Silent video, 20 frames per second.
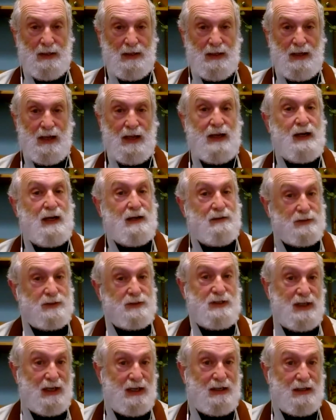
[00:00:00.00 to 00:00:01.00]
And I was
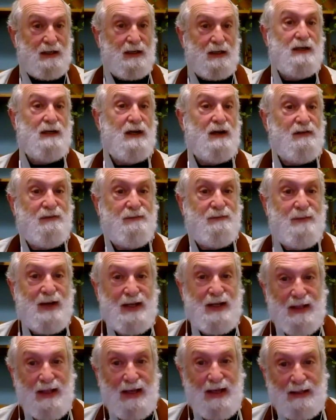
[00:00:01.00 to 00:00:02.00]
taken enough by
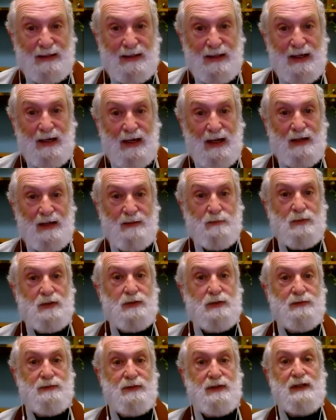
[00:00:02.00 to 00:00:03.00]
that that I
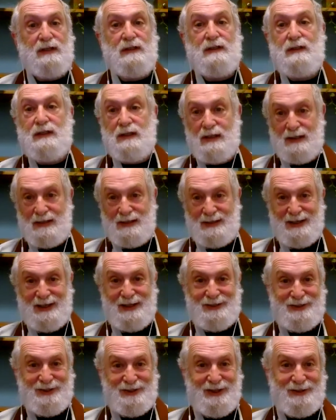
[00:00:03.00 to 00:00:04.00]
moved into the
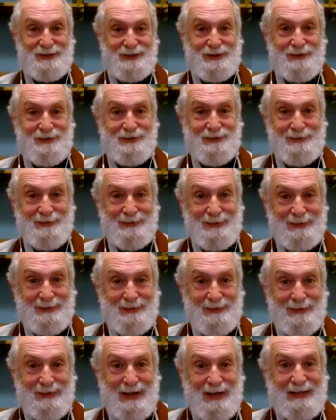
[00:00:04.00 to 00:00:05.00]
Zen Center
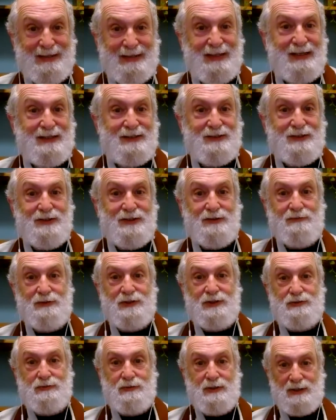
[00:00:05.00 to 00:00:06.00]
at the end of the
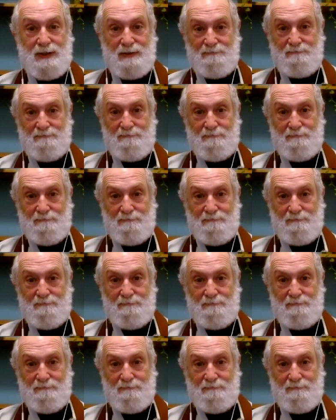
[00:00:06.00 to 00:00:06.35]
retreat.